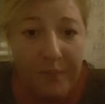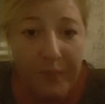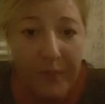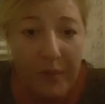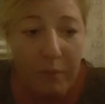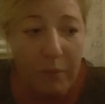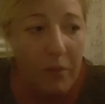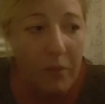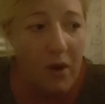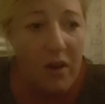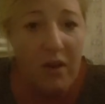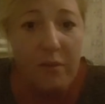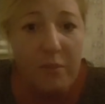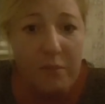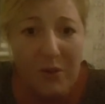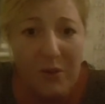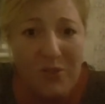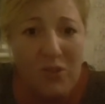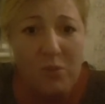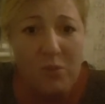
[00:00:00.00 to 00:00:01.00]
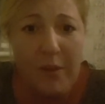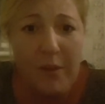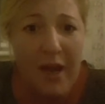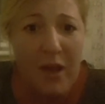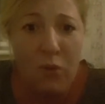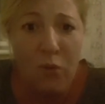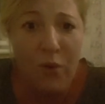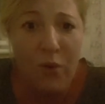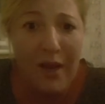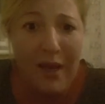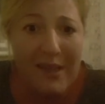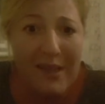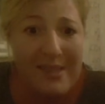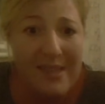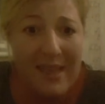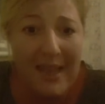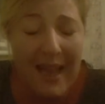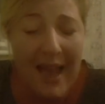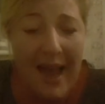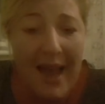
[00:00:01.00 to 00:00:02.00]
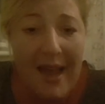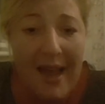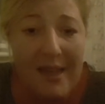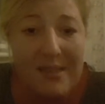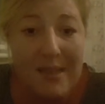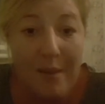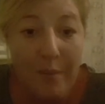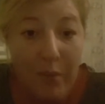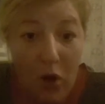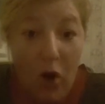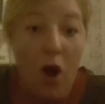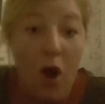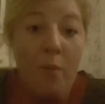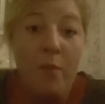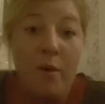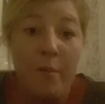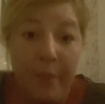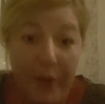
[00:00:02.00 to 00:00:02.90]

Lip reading: I'm just about as real as it gets. I'm a normal